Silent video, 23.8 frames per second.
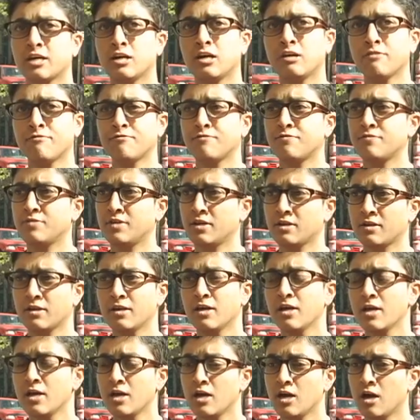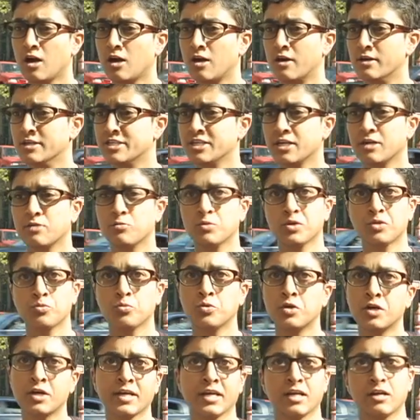off. They are done with
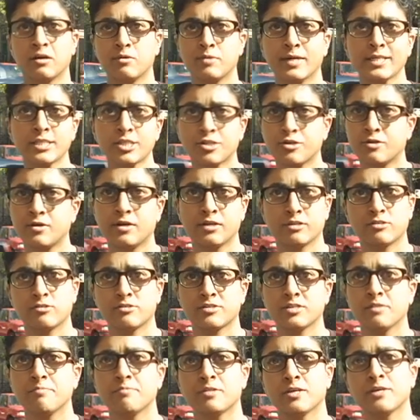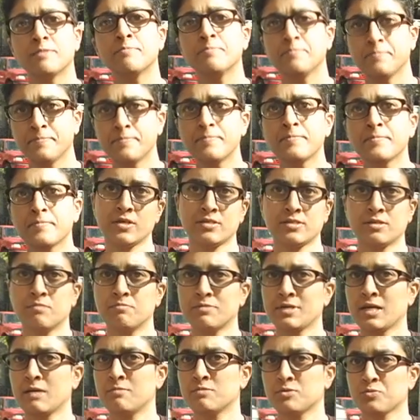work at a restaurant or something.
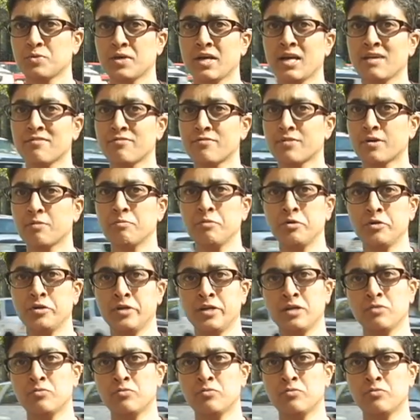Sometimes we have community